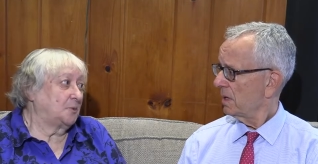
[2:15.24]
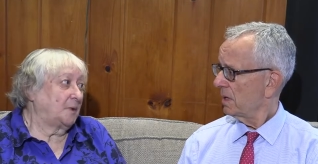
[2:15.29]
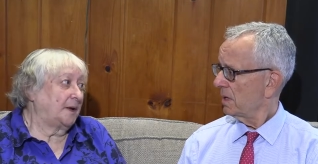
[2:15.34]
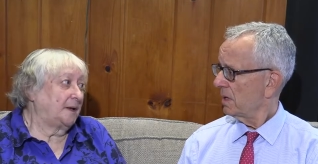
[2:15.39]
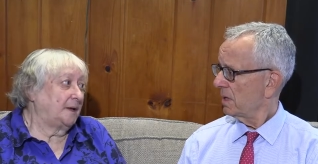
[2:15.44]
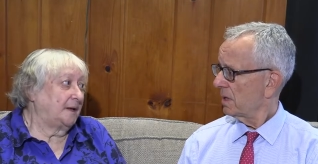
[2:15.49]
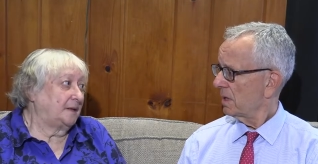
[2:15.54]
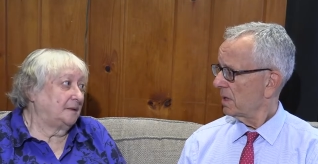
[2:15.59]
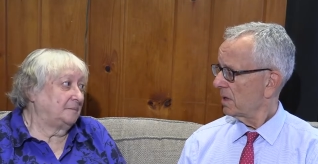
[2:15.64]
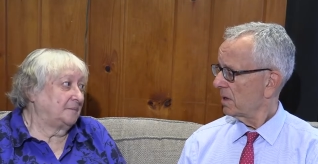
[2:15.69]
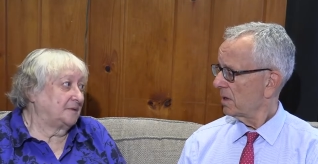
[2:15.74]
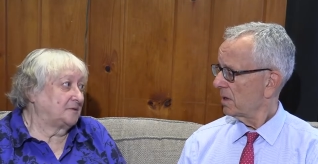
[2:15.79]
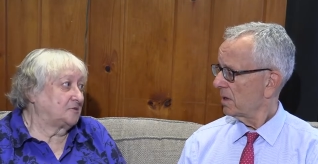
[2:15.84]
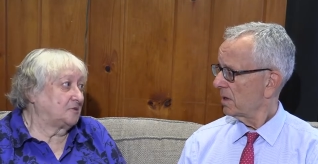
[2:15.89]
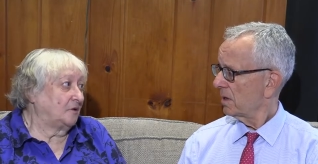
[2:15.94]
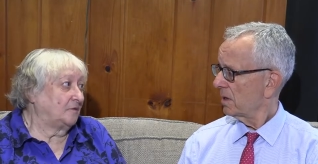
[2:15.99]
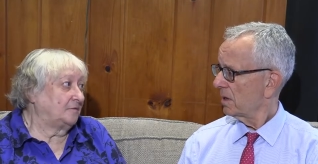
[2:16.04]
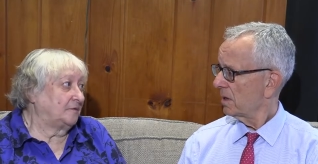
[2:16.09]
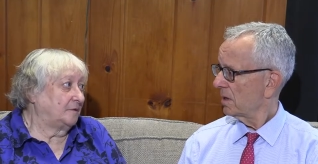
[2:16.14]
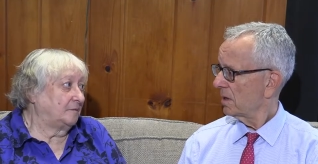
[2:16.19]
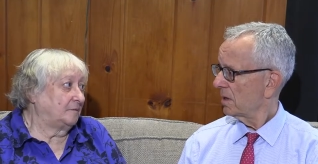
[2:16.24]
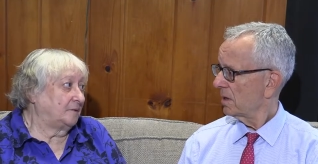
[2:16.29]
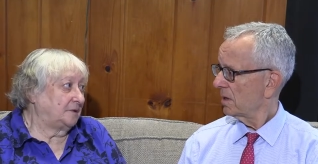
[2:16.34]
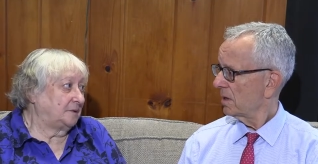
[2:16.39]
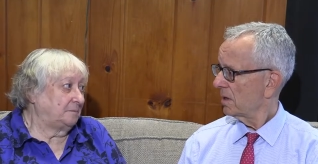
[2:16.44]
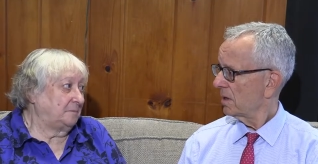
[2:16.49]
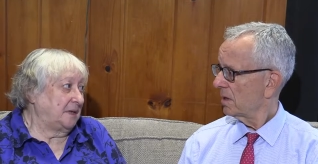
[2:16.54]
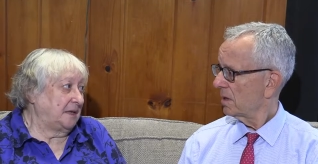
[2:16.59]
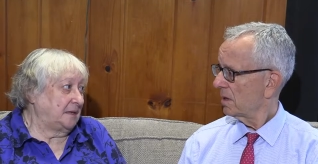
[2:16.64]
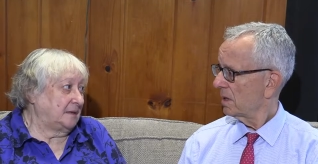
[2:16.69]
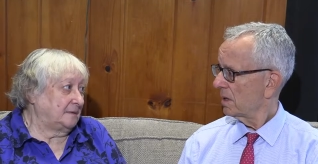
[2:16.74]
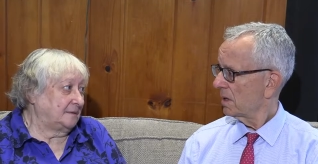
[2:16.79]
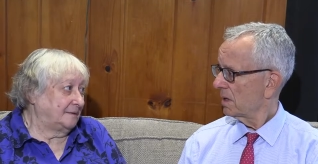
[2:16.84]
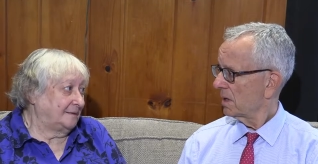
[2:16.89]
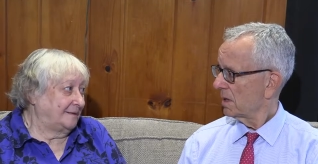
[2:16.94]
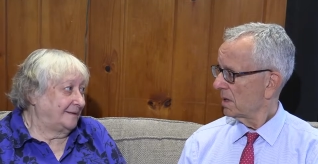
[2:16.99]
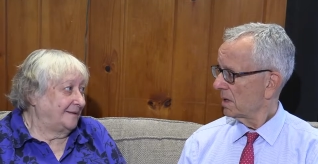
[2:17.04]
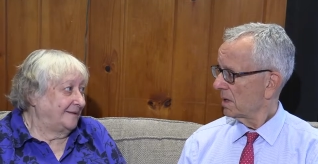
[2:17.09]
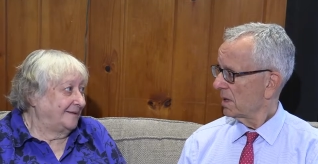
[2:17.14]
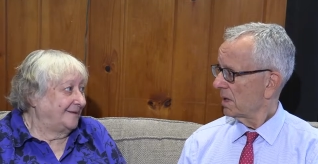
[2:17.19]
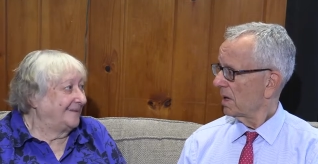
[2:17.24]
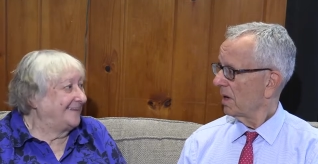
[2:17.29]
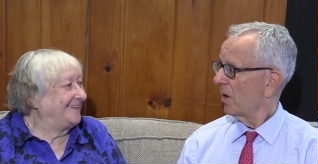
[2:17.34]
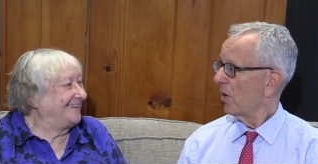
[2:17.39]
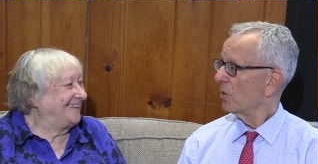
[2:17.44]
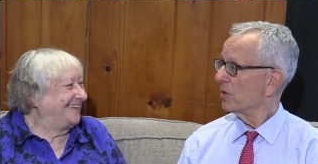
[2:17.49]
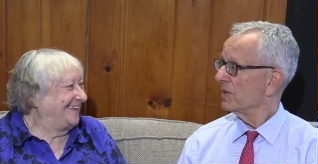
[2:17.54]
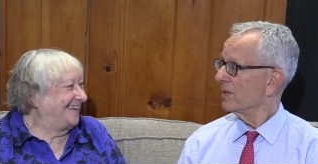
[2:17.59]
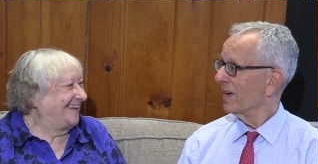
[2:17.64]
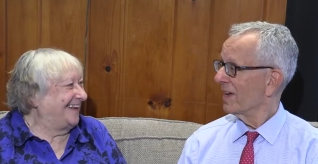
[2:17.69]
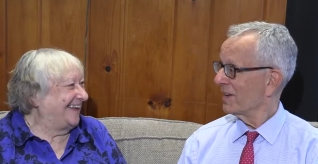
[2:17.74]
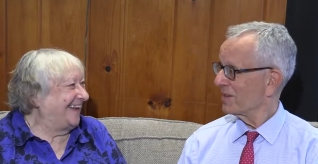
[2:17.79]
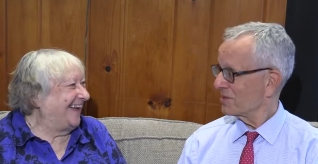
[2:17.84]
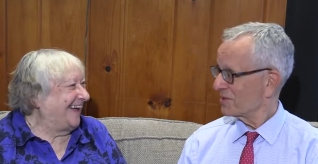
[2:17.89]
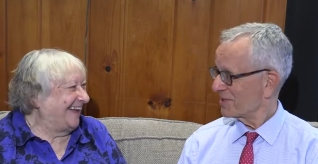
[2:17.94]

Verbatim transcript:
Speaker 1: right on the sofa with me. Oh, he does.